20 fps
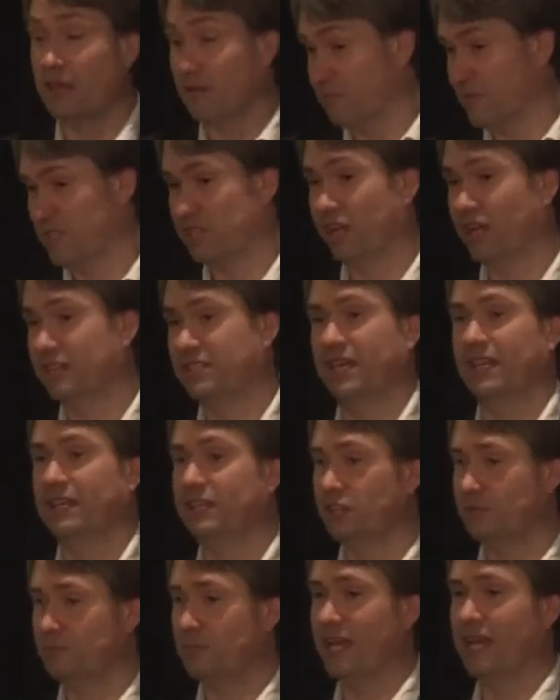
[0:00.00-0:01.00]
Besides that,
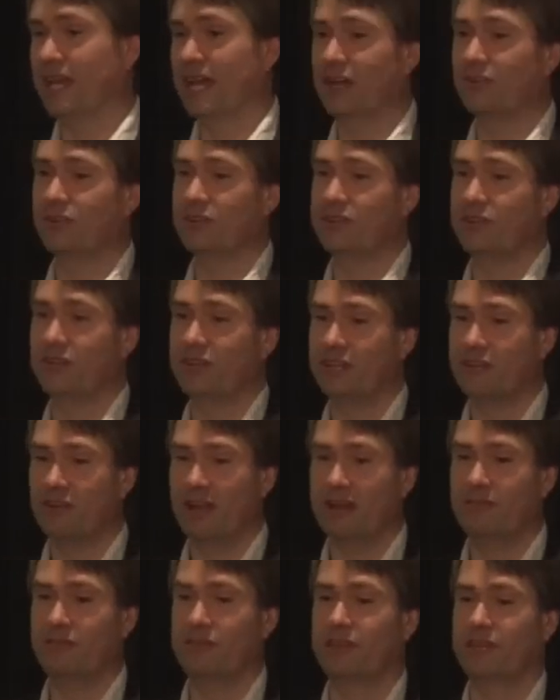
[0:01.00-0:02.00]
you're paying 130
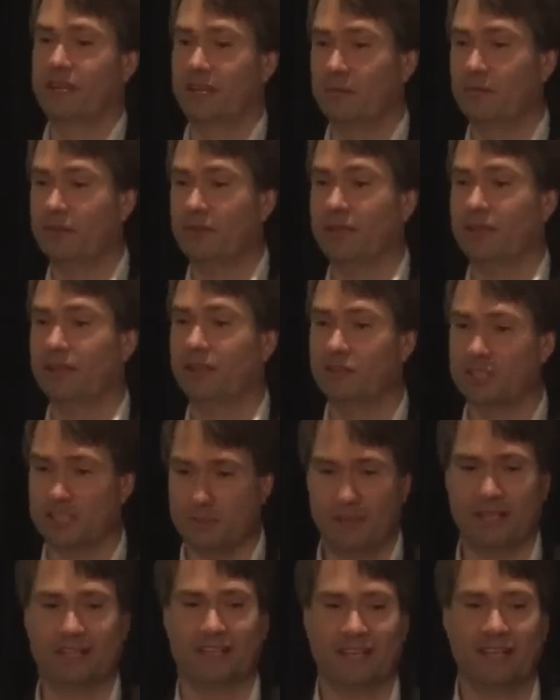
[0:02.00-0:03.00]
grand for the damn thing. You
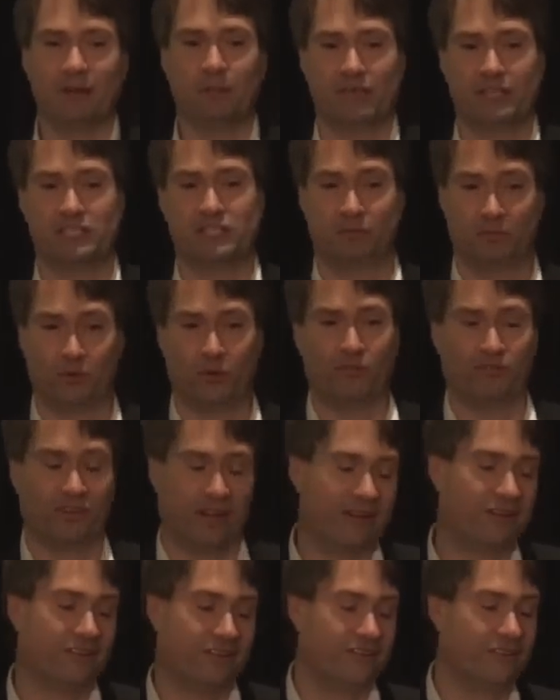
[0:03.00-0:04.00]
expect a little bit of support for
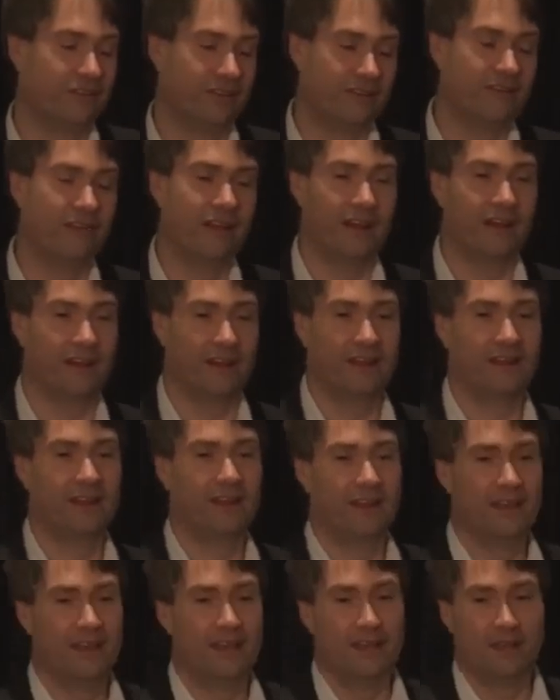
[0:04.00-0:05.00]
130 grand.
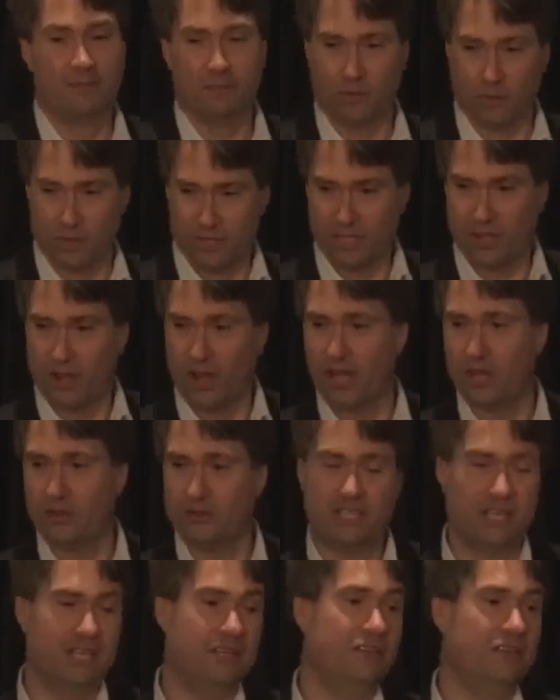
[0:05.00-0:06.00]
But when the
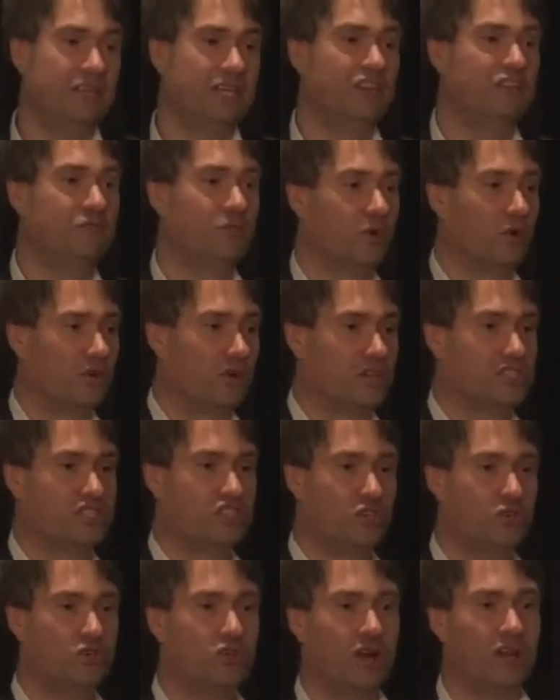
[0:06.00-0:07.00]
IoT thing you've bought costs
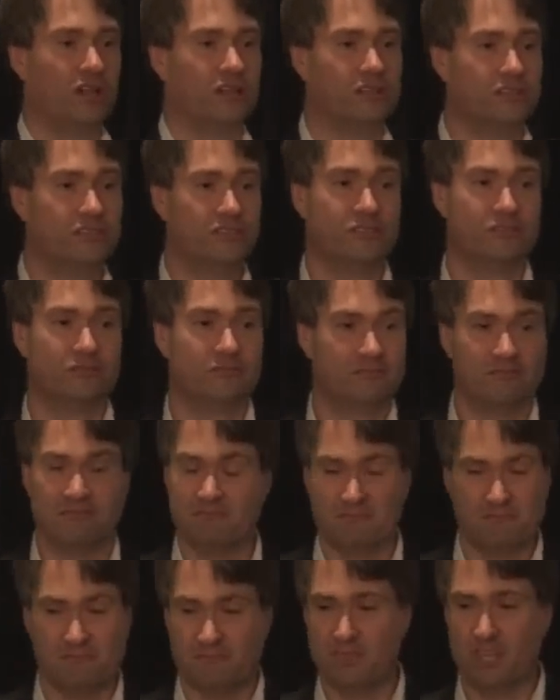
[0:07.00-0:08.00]
$2,
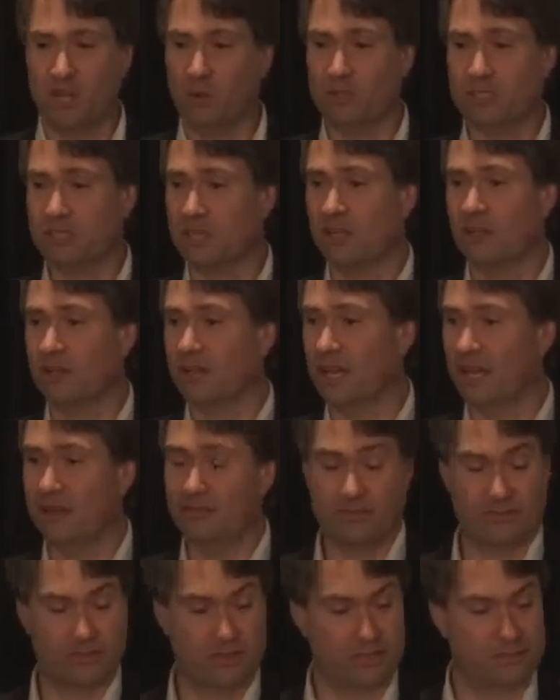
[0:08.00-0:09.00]
no one's going to look
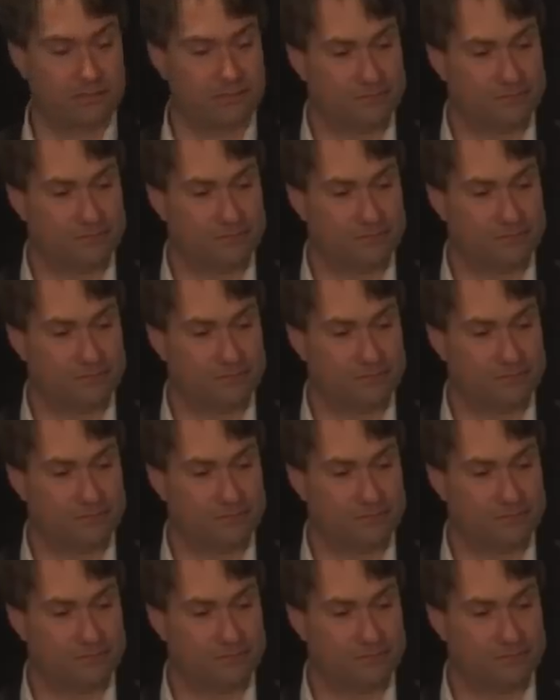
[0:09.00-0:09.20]
after it.